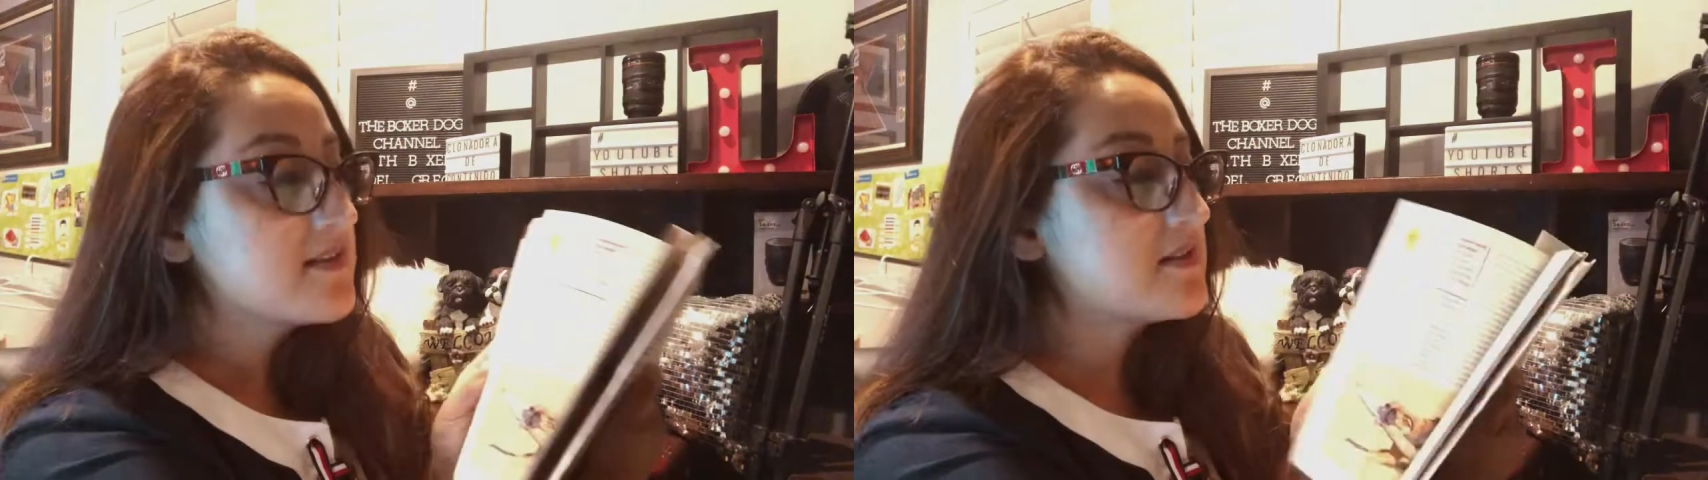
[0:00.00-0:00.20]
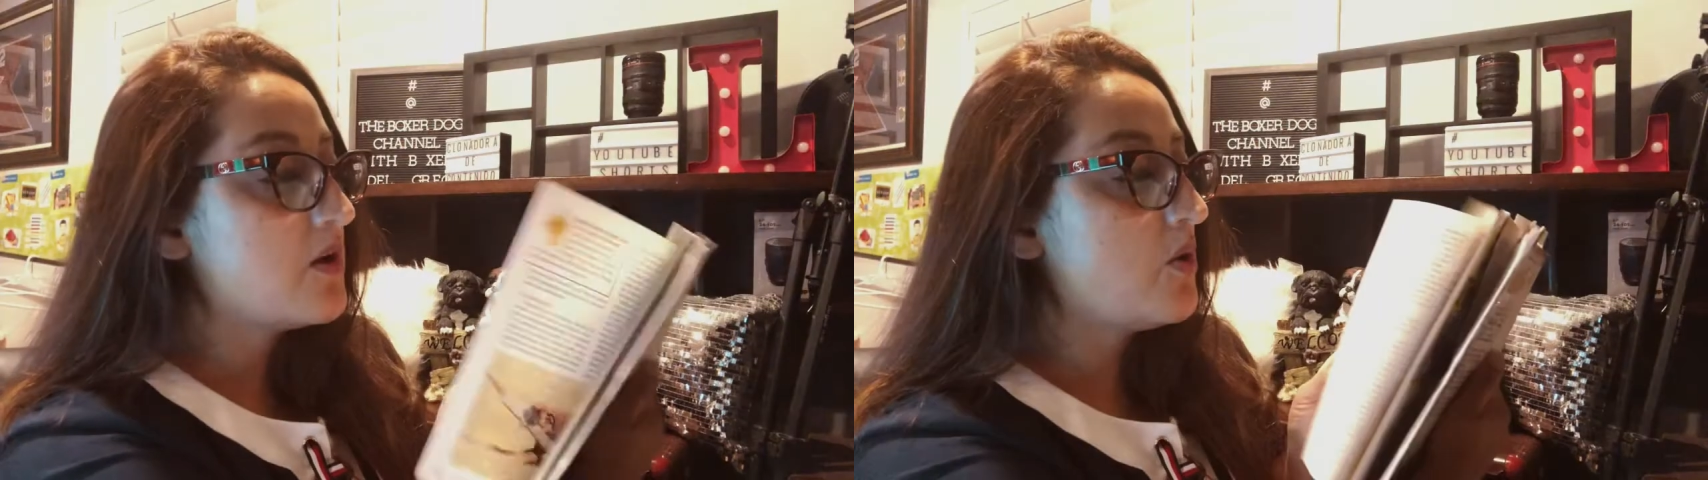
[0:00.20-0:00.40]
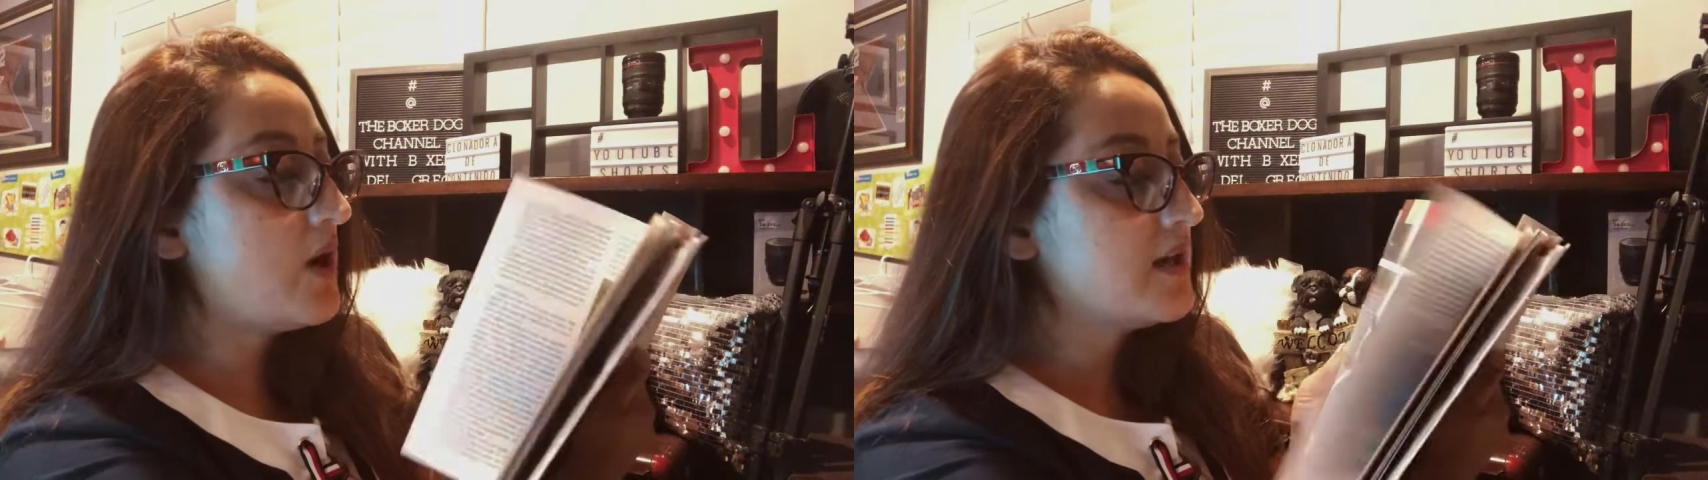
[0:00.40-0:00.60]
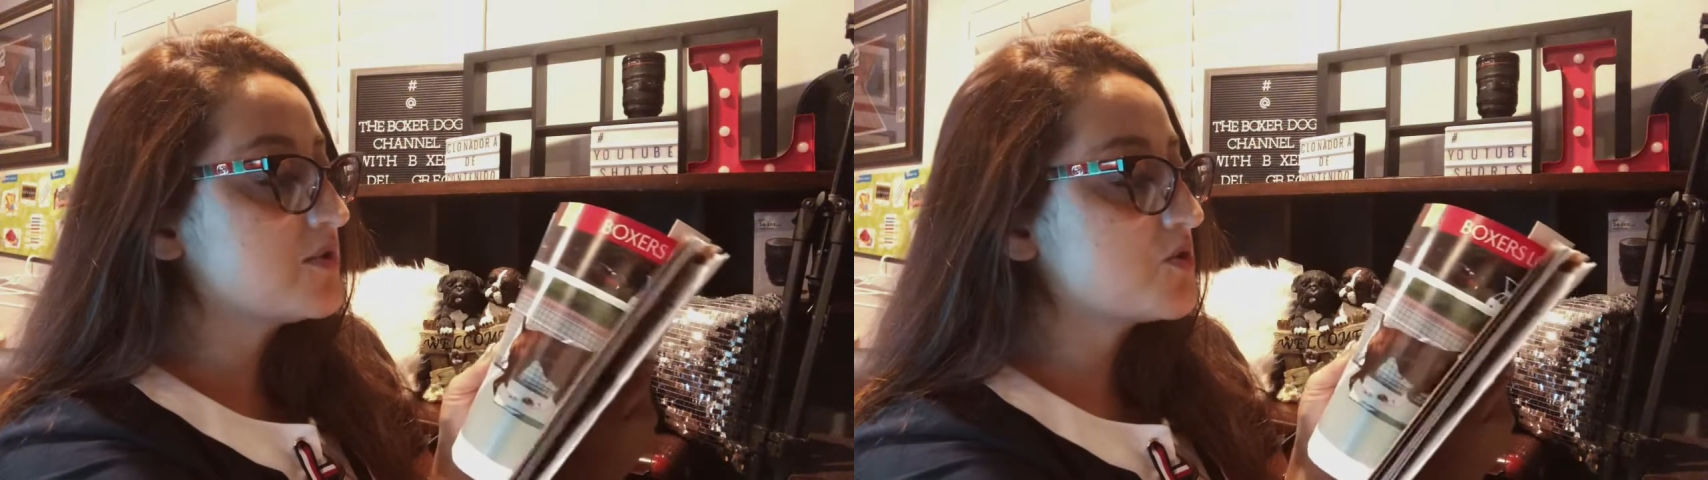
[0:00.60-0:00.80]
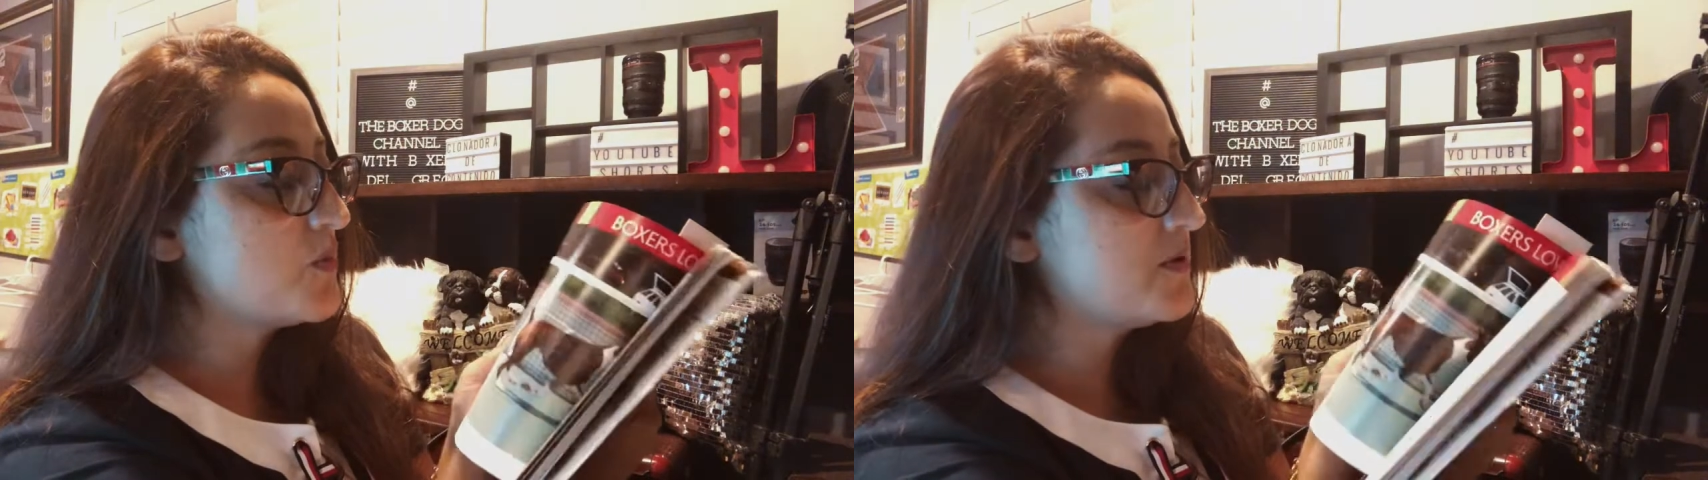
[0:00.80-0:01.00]
So I
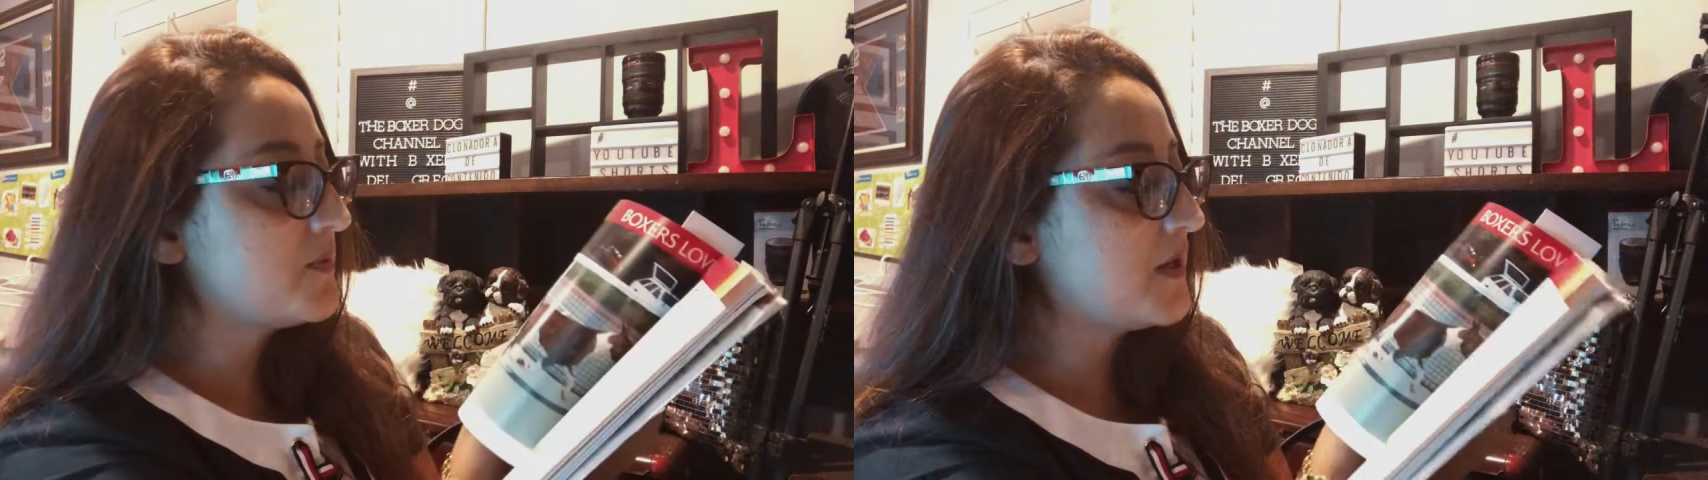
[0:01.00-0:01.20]
just want to